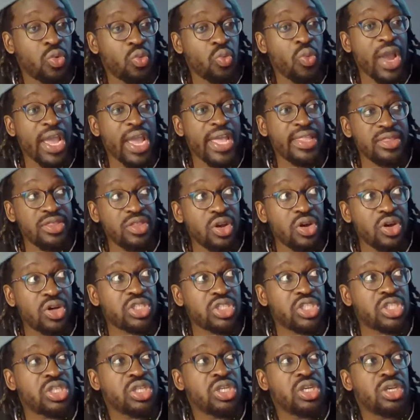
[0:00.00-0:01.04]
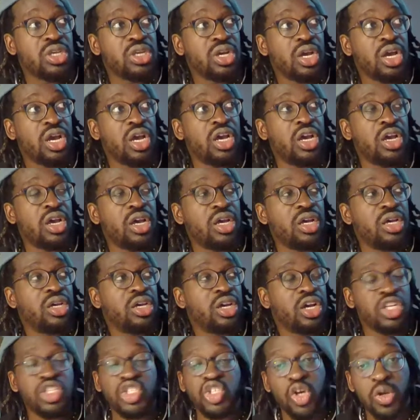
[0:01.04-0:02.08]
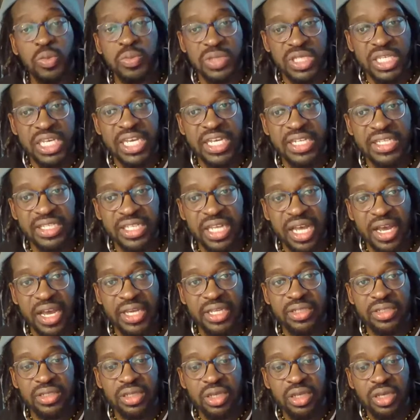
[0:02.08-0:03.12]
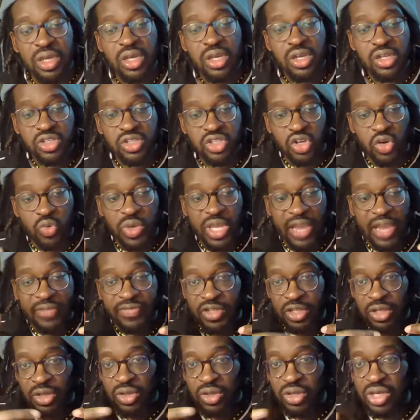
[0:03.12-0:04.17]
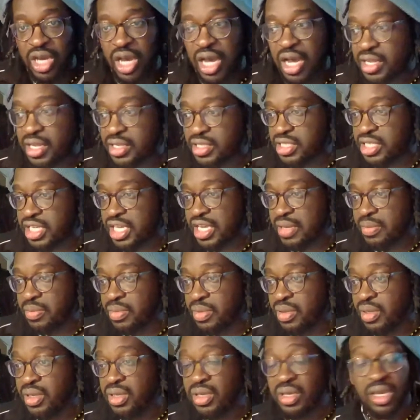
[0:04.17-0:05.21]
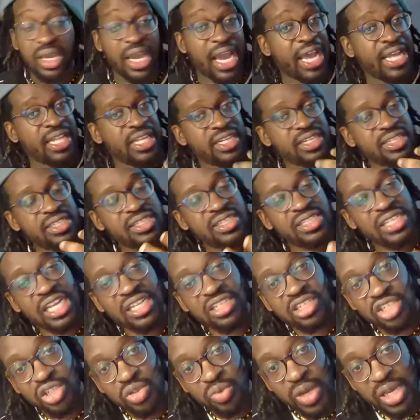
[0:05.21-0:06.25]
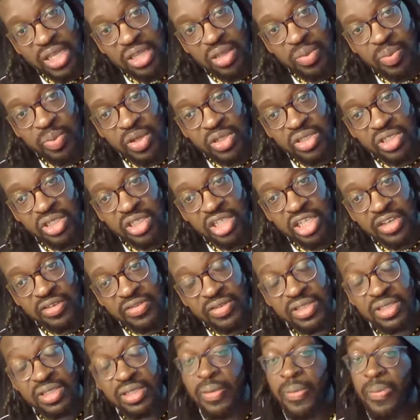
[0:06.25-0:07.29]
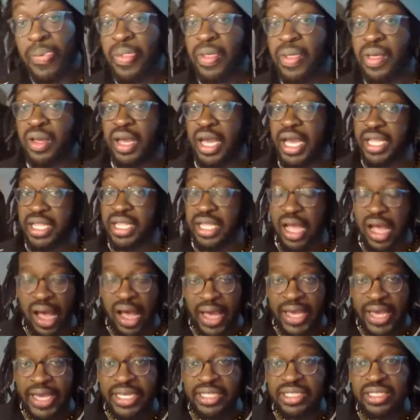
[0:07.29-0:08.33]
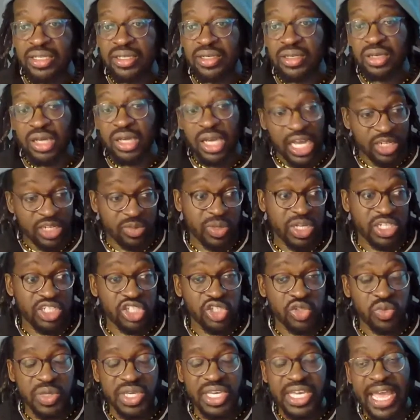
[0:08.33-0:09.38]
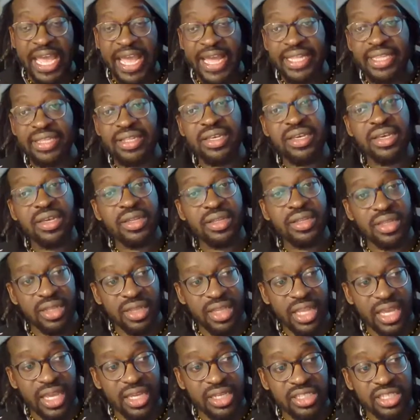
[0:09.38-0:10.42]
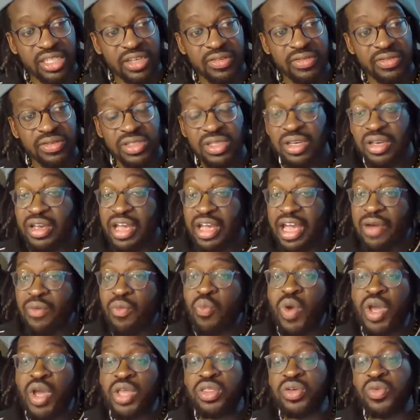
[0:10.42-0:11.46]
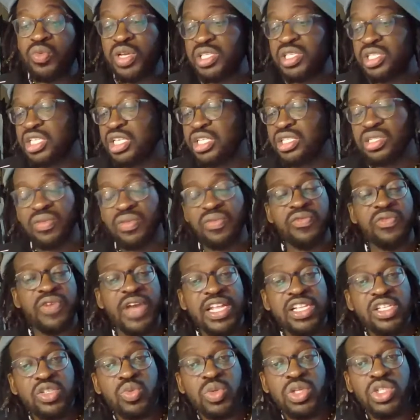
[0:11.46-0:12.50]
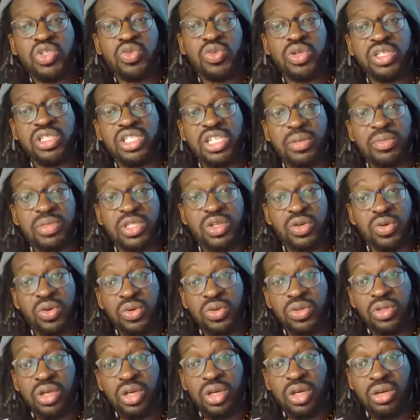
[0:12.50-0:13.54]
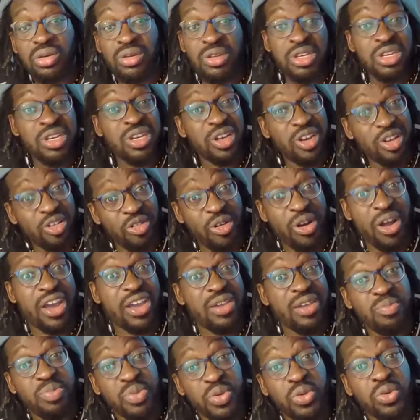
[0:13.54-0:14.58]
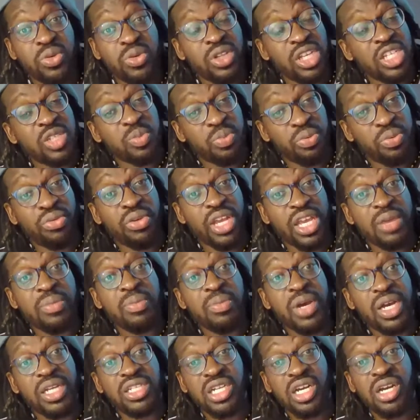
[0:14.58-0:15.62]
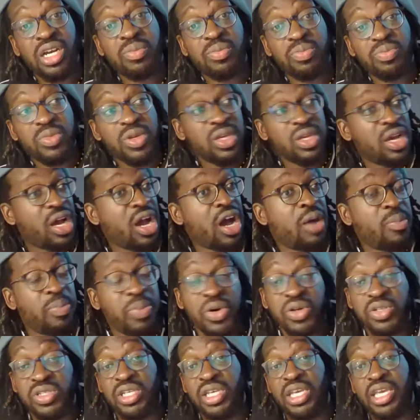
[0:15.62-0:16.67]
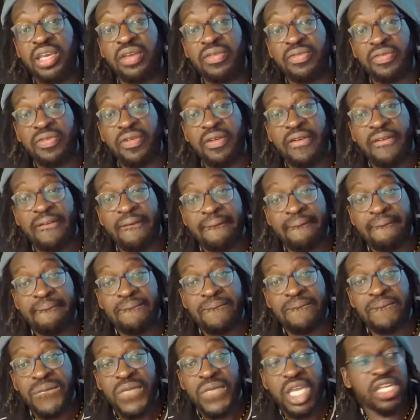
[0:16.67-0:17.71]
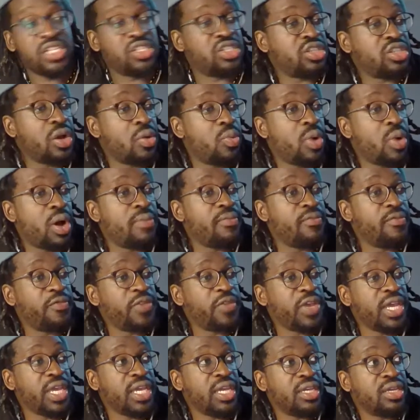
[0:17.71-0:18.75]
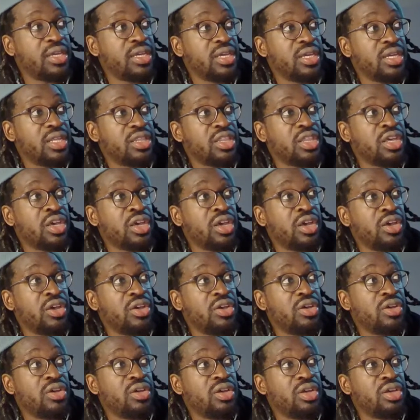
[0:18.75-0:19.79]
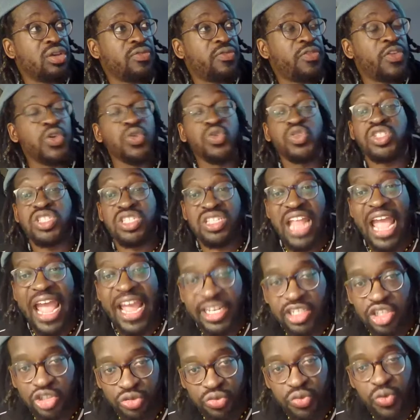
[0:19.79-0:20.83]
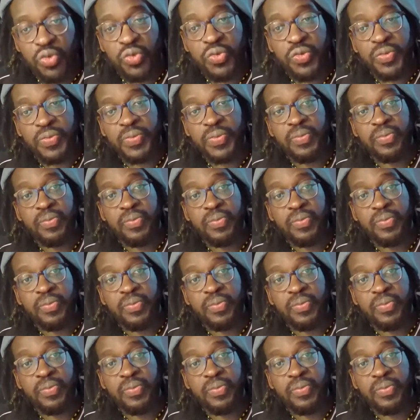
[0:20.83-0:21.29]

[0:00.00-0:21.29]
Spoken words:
We're not a top tier side. So we have to look at our team and accentuate the positives and hide as much as we can the negatives. And whether West Indian fans want to accept it or not, Grindball is pretty much are positive. It's the one thing that feels natural.